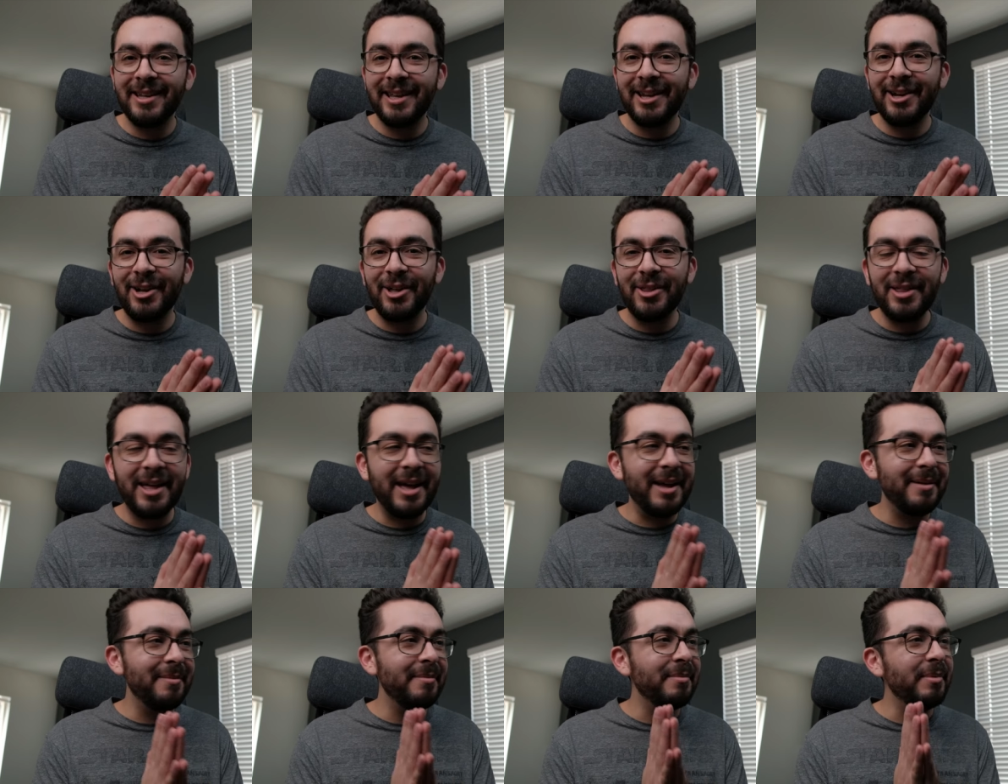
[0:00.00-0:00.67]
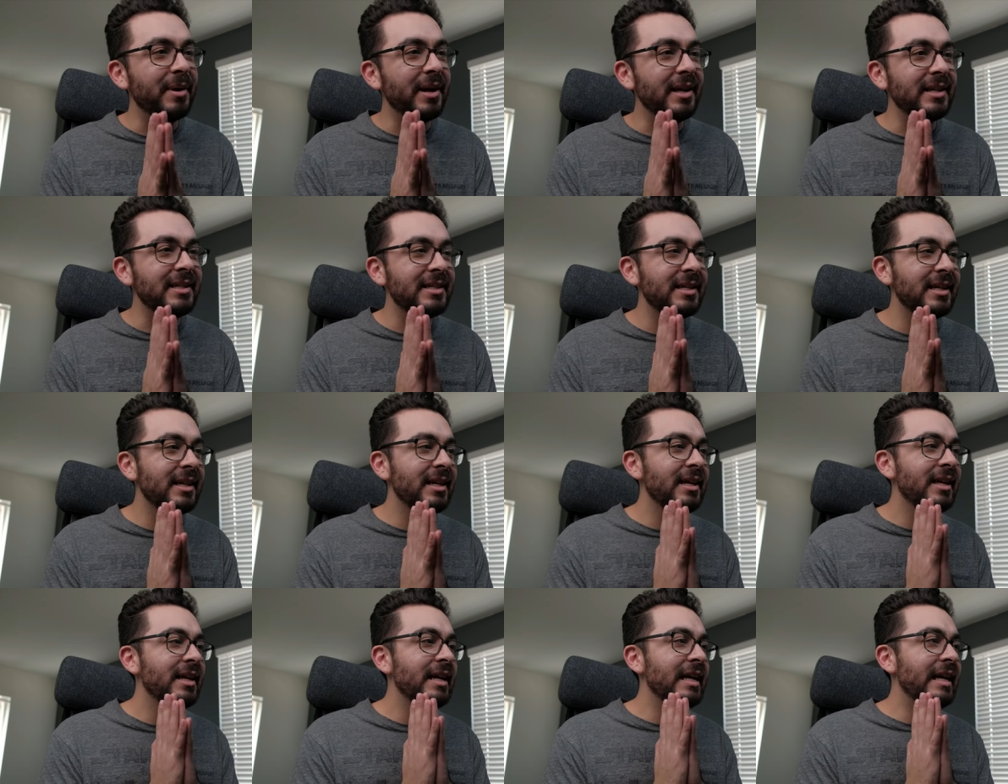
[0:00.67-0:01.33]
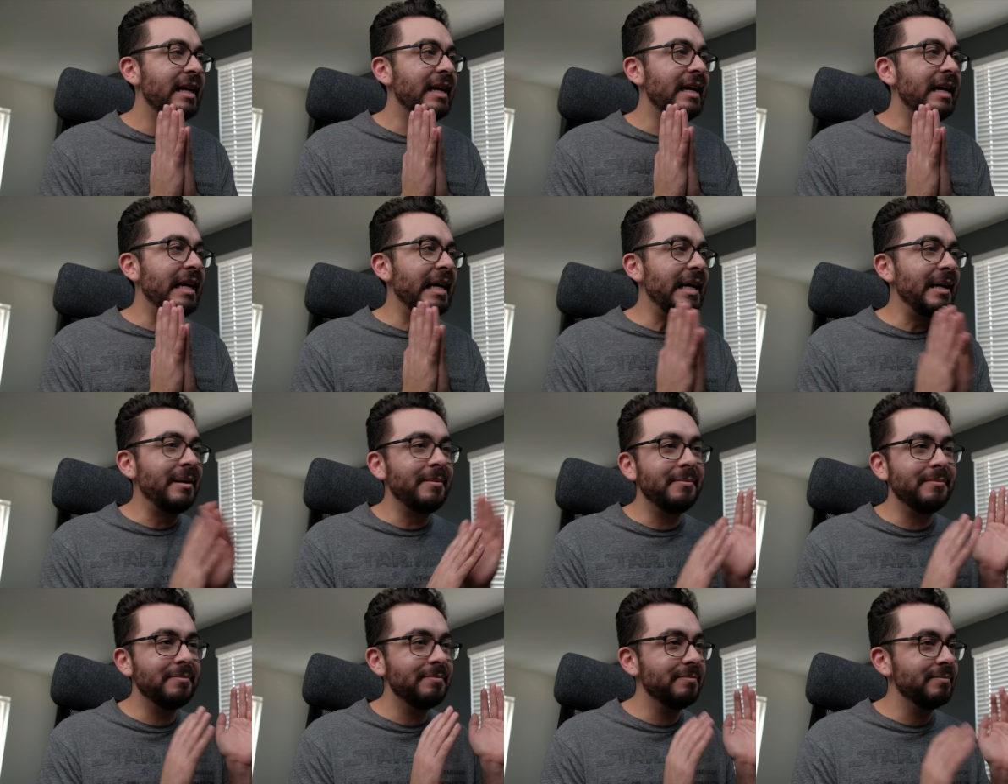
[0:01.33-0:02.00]
and all that, but
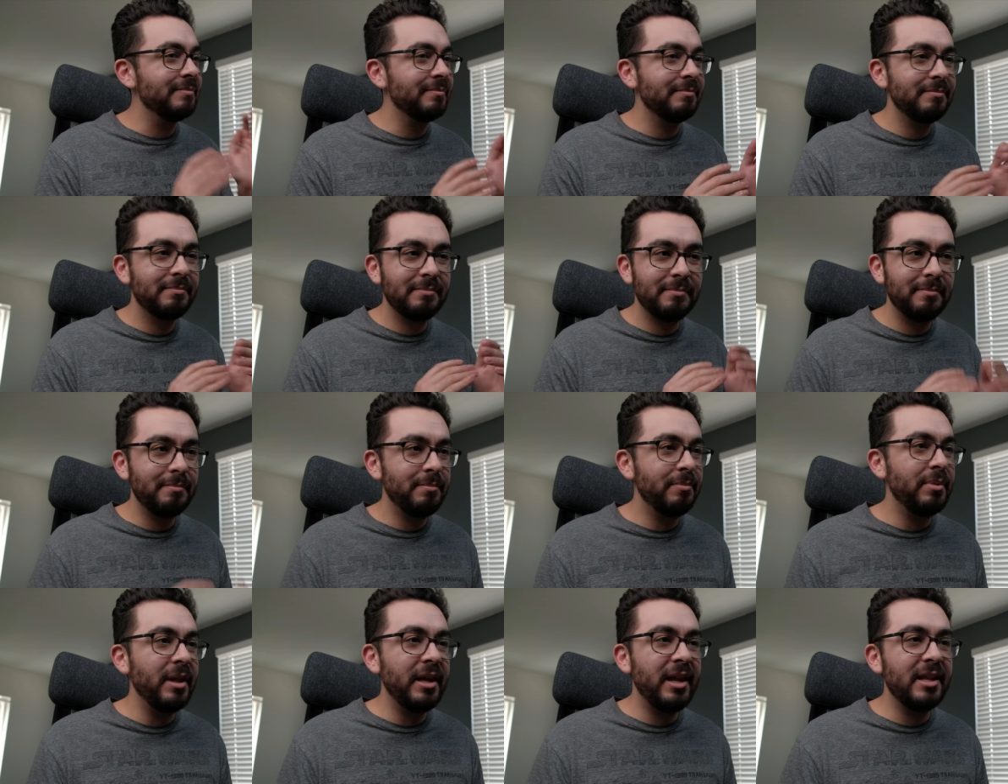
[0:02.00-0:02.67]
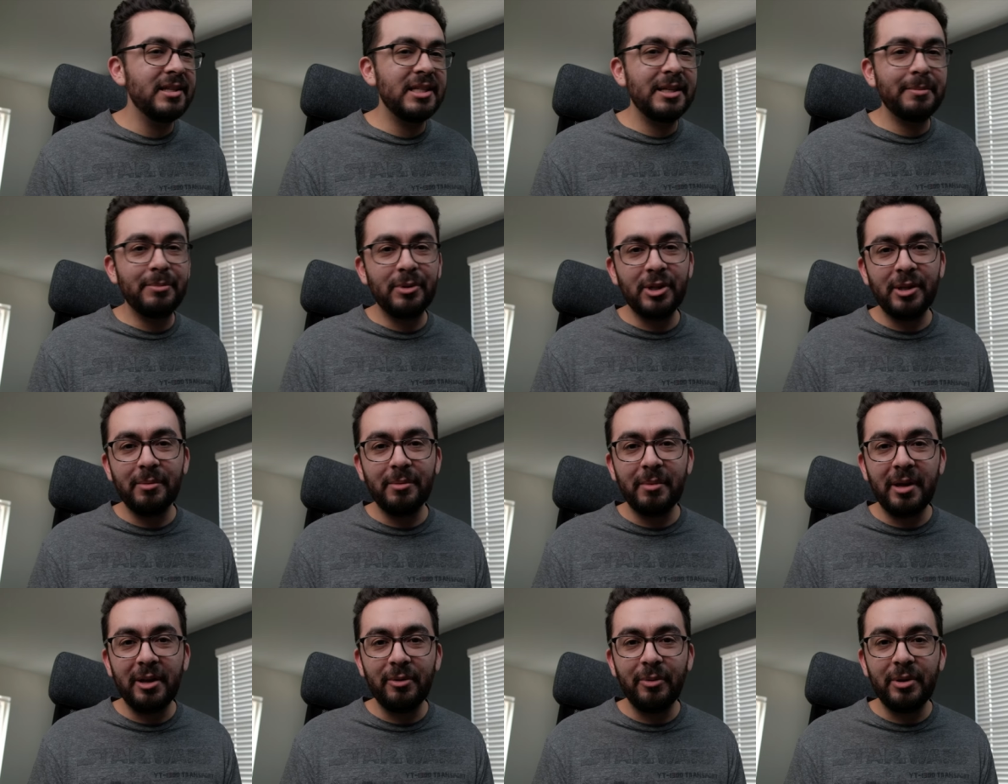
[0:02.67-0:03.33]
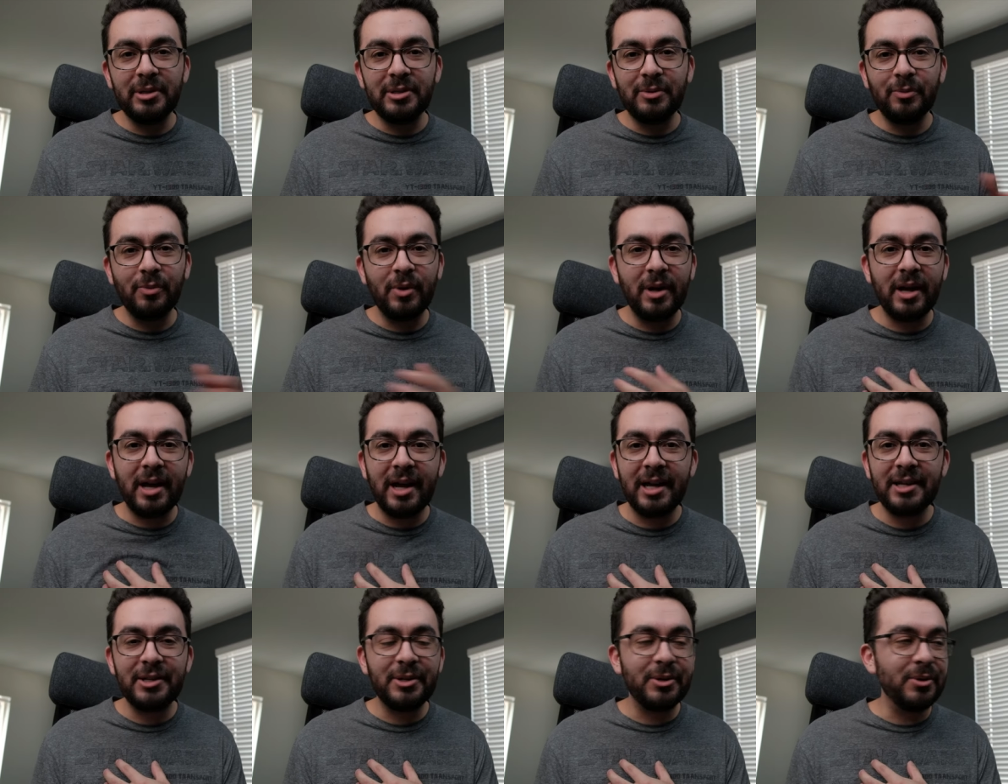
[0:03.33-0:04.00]
uh, plain and simple, the main reason why
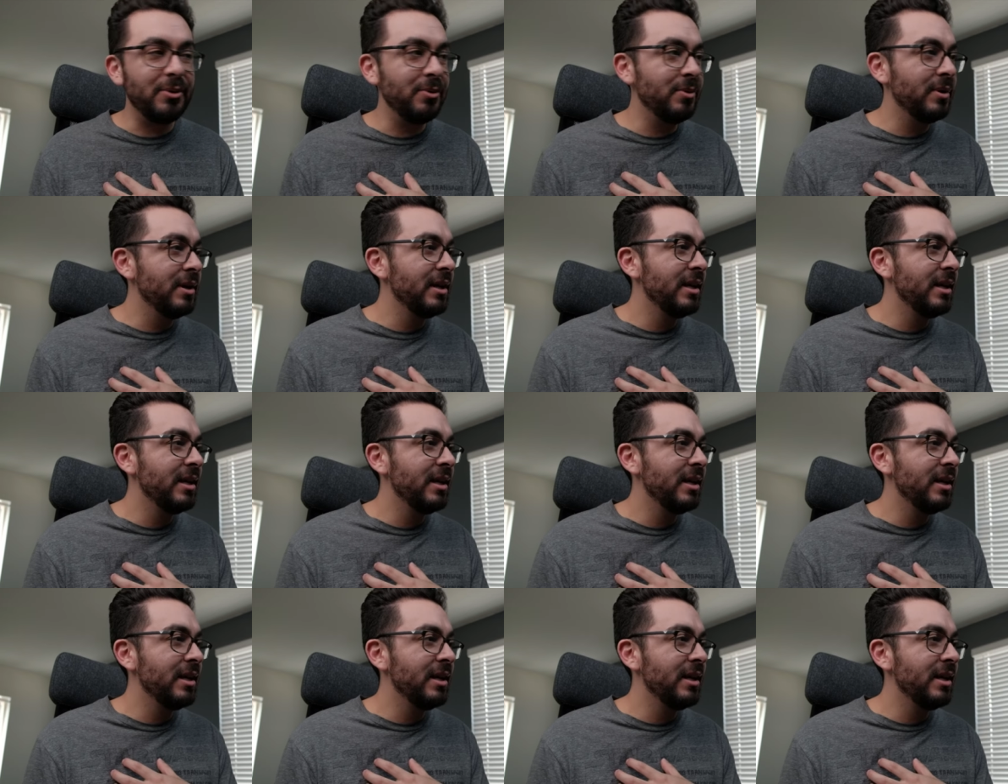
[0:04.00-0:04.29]
I do